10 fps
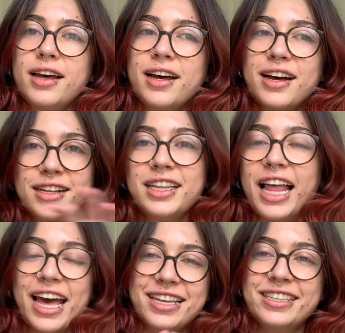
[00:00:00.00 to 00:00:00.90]
a
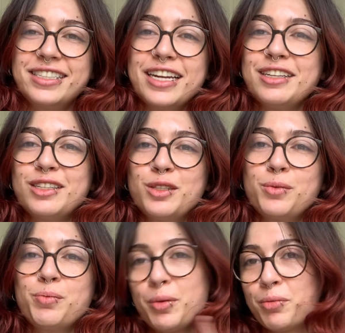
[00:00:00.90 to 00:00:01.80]
class that is
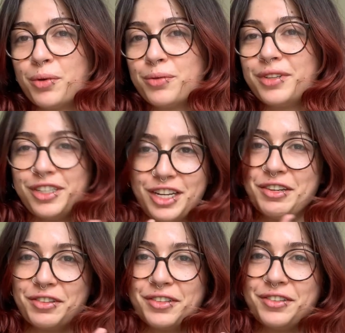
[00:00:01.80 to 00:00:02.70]
people in
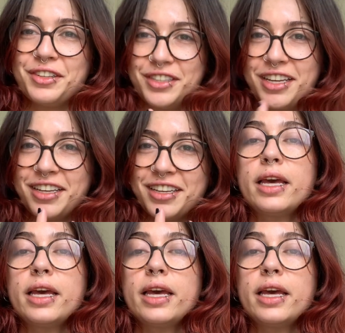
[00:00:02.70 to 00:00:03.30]
general, you see?